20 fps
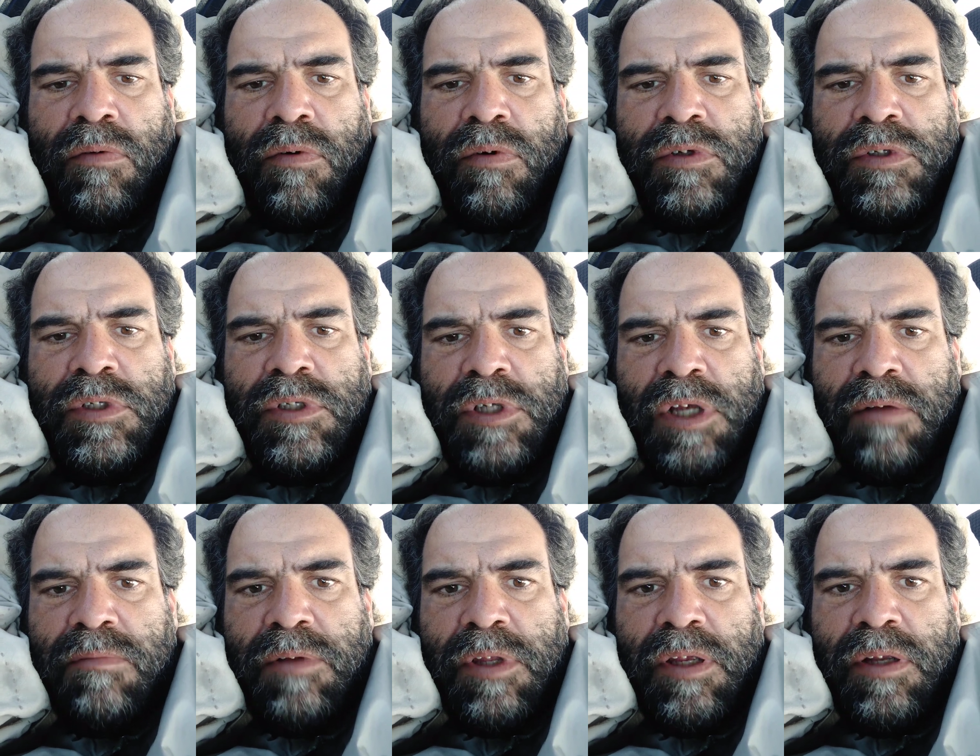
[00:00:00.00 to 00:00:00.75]

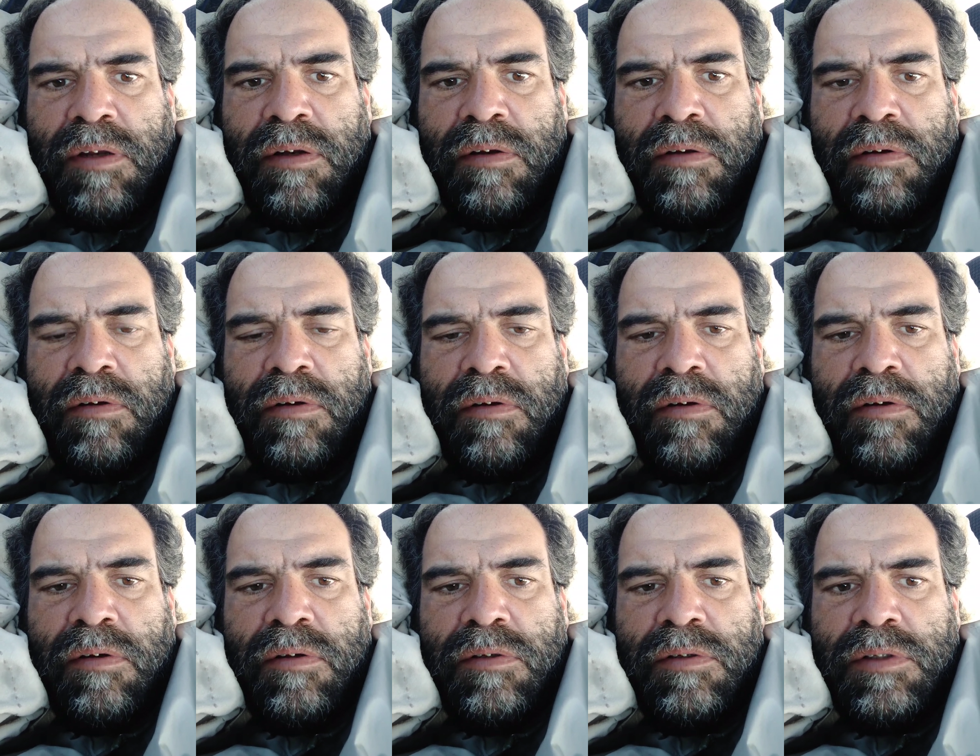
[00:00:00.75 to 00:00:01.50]

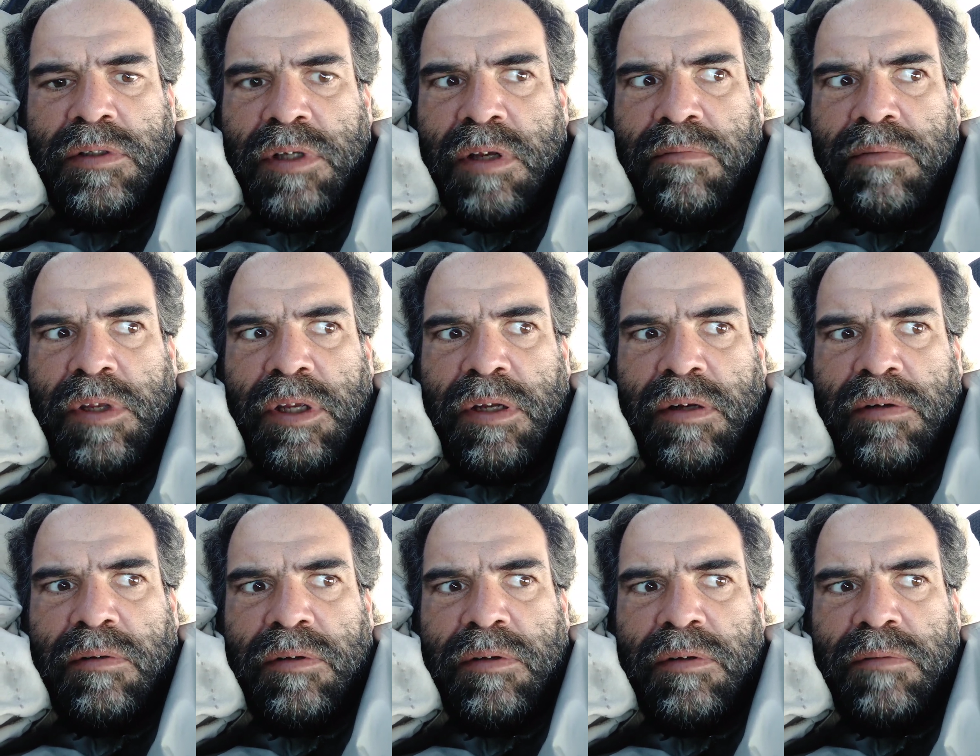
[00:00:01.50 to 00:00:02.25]

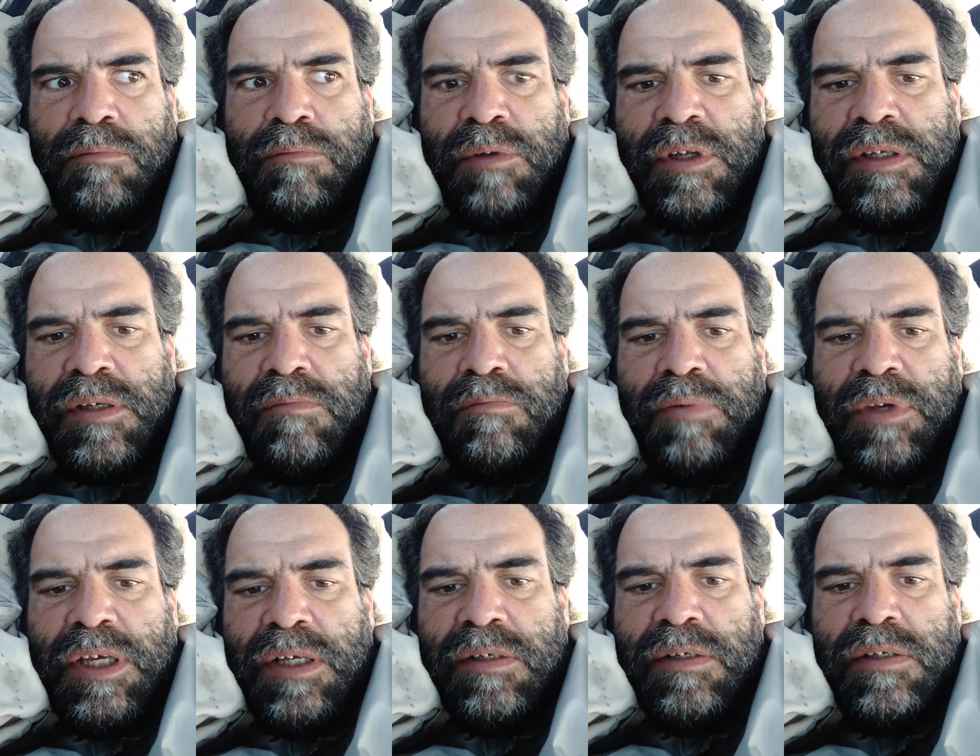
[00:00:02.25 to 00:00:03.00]
something bits and
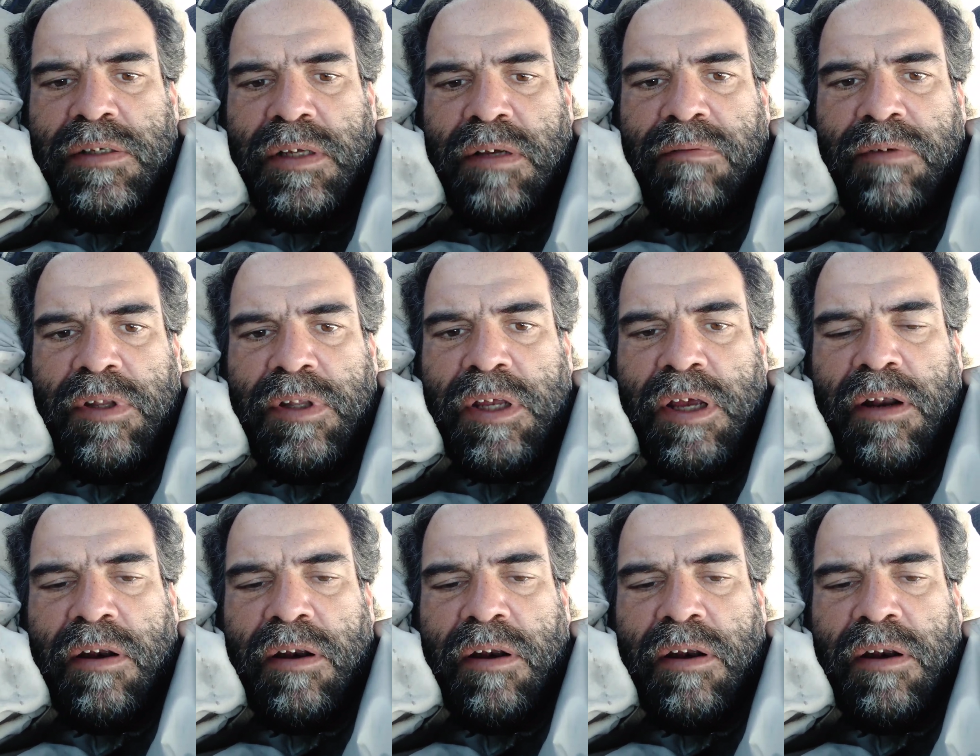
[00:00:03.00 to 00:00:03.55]
pieces of it